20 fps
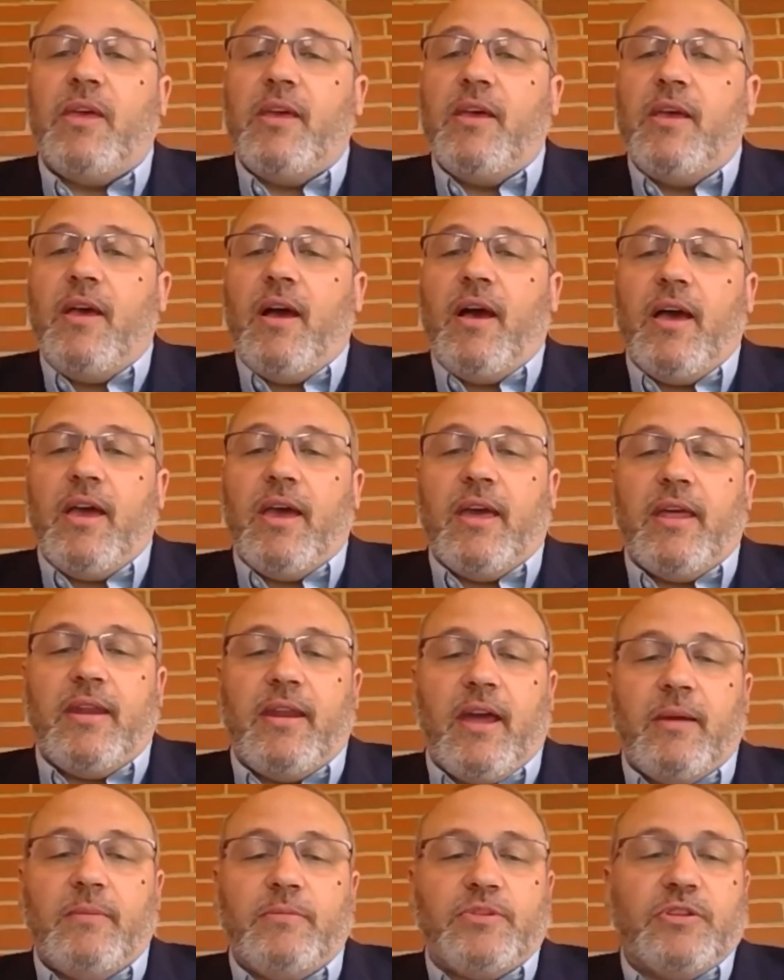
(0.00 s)
And
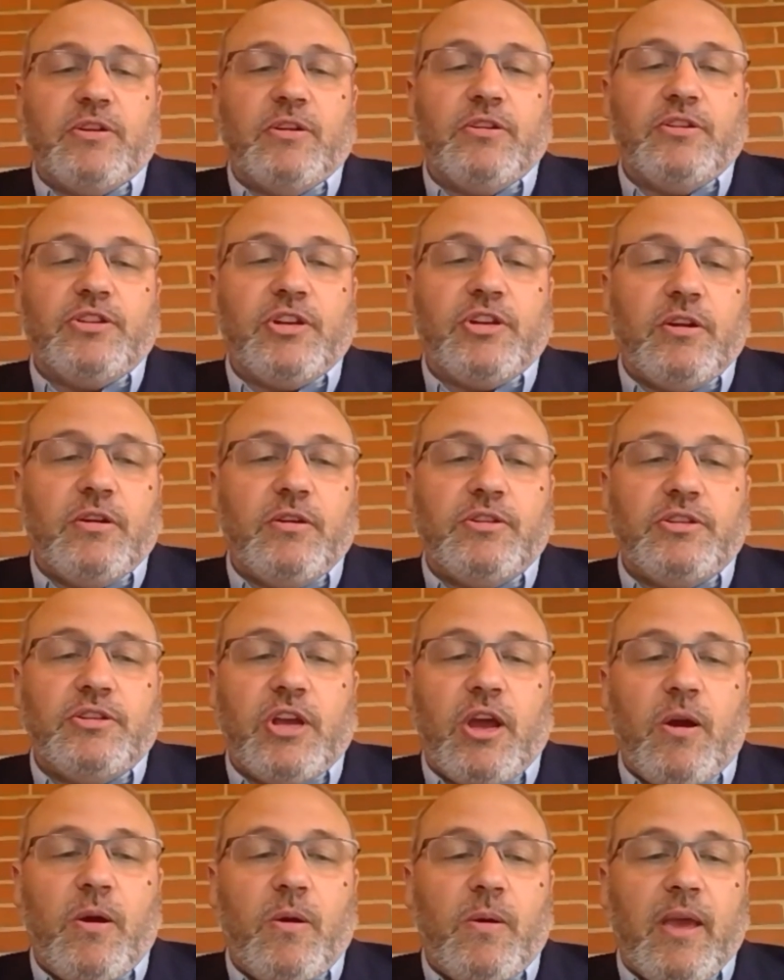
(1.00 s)
I'm sure
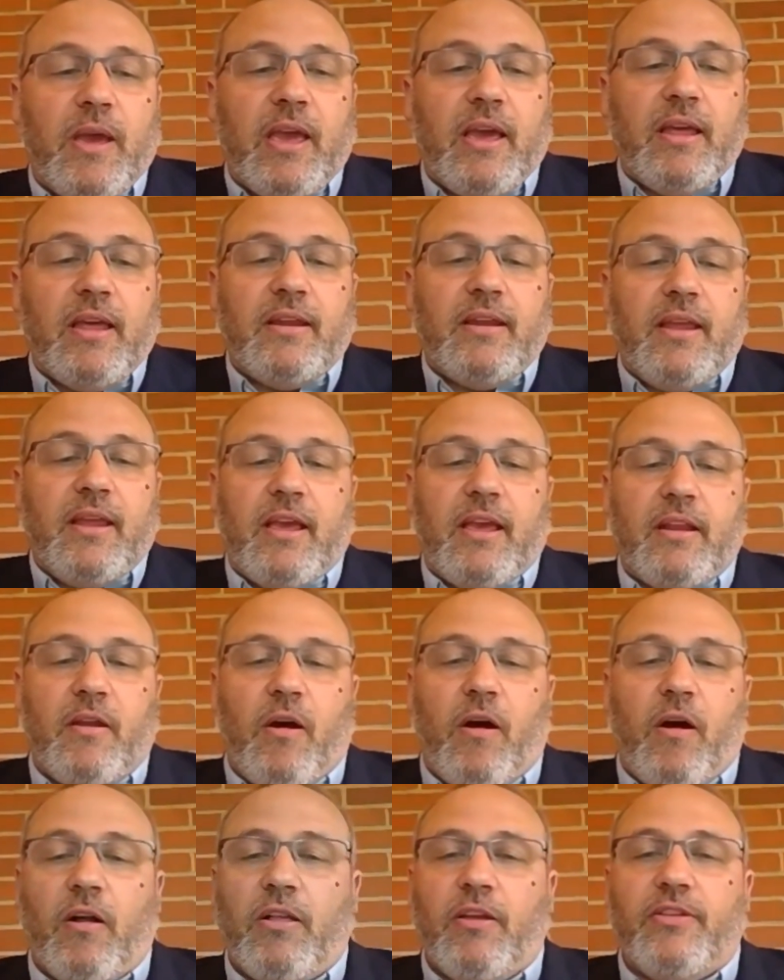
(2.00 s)
Joe and
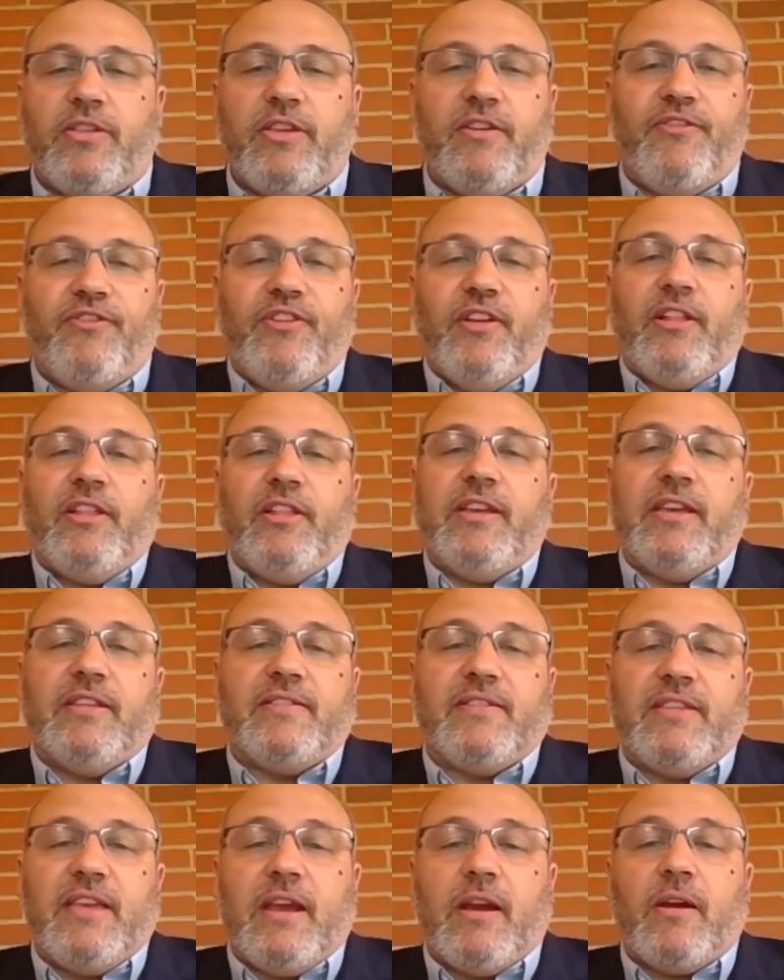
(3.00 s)
all of the affiliates
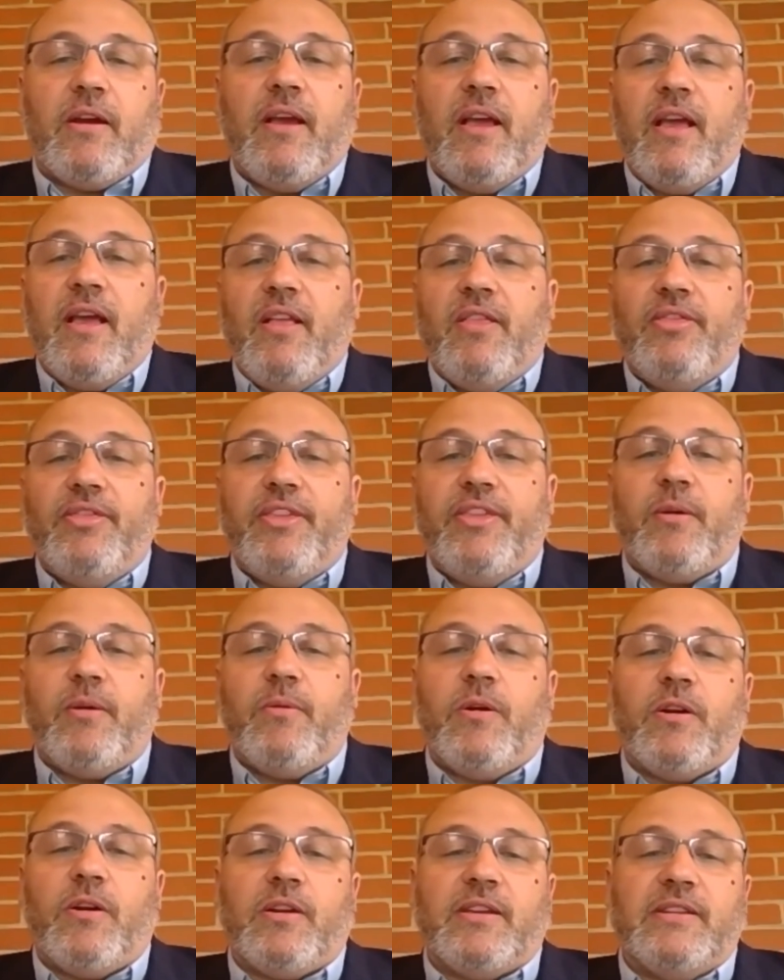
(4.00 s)
there, their
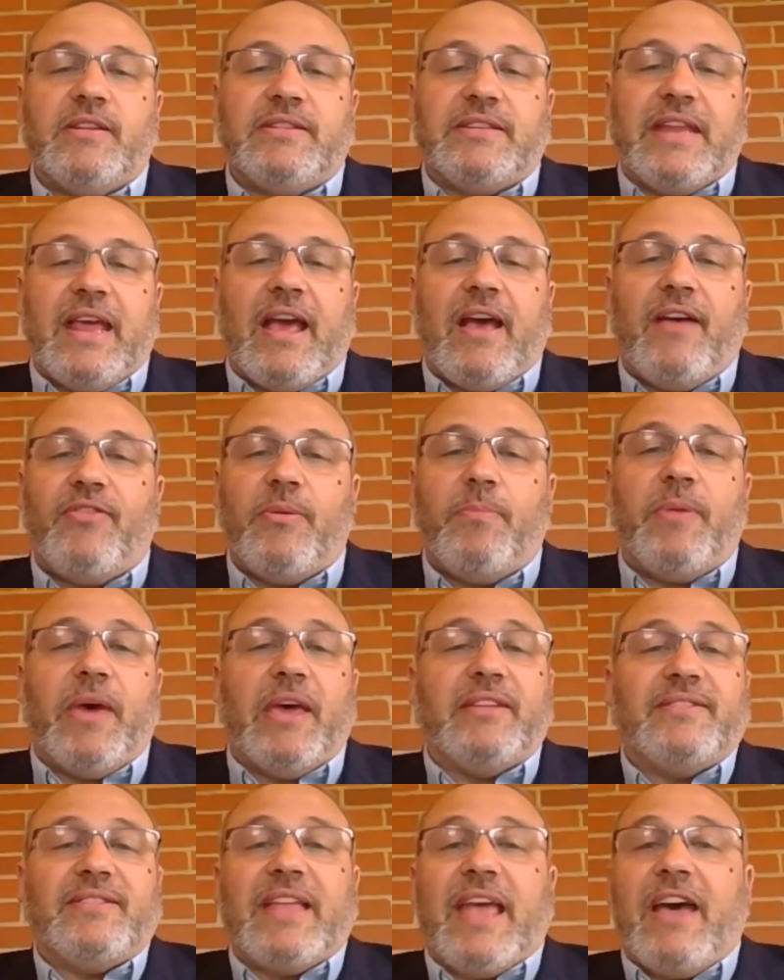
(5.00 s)
work is to have the best
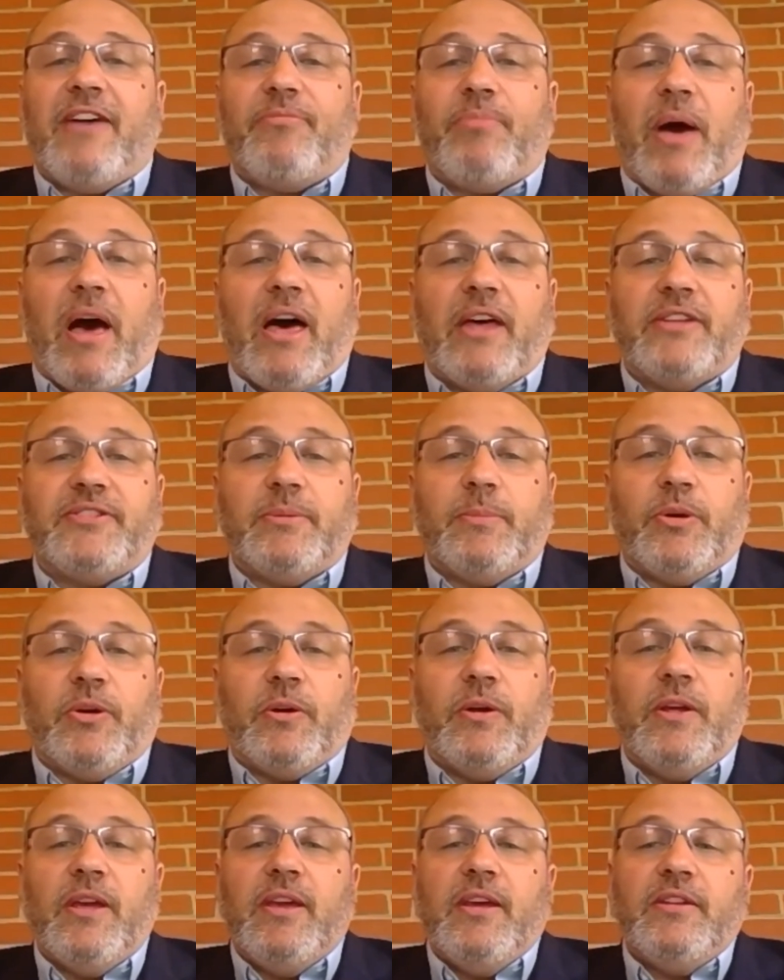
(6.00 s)
staff possible
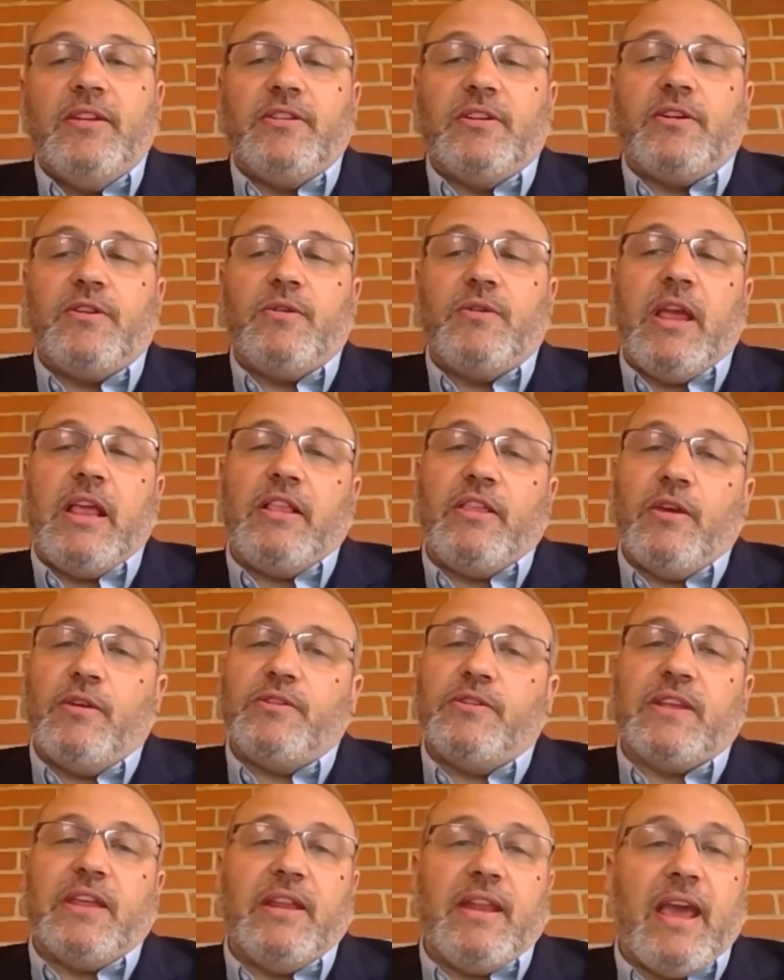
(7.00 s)
to create those
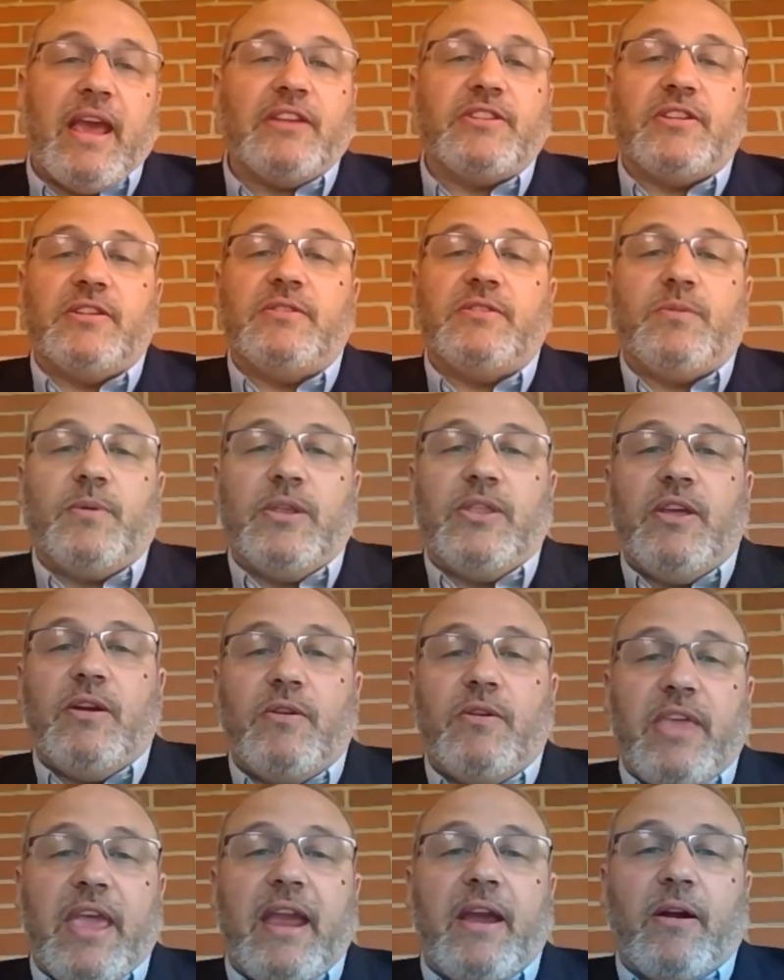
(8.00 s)
connections when they're
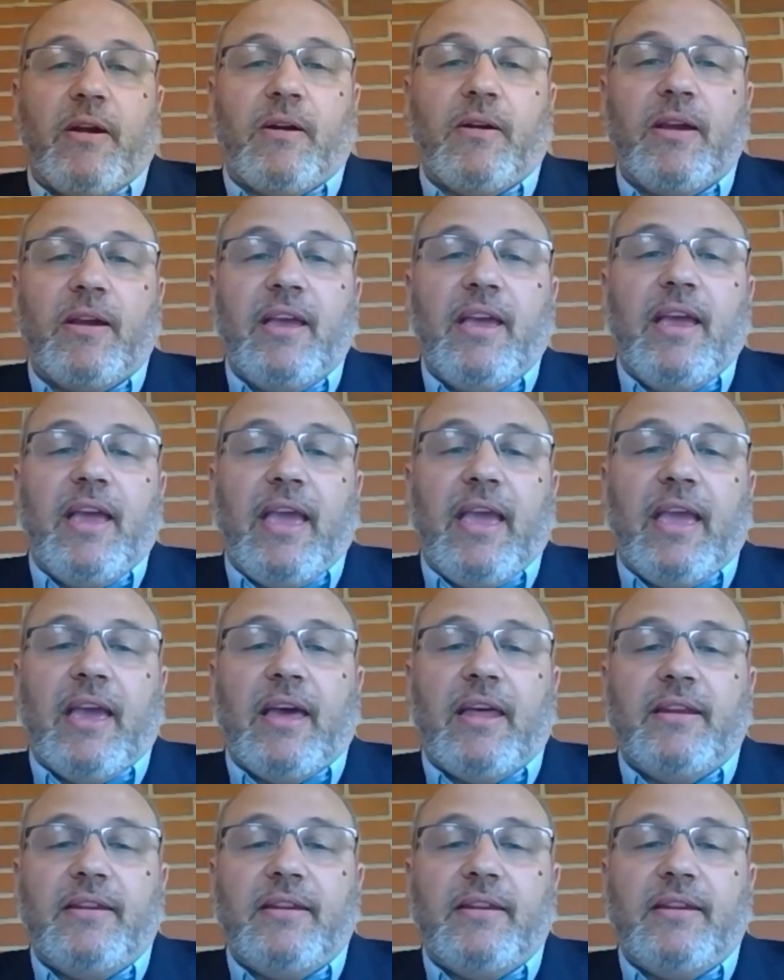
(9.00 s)
there. And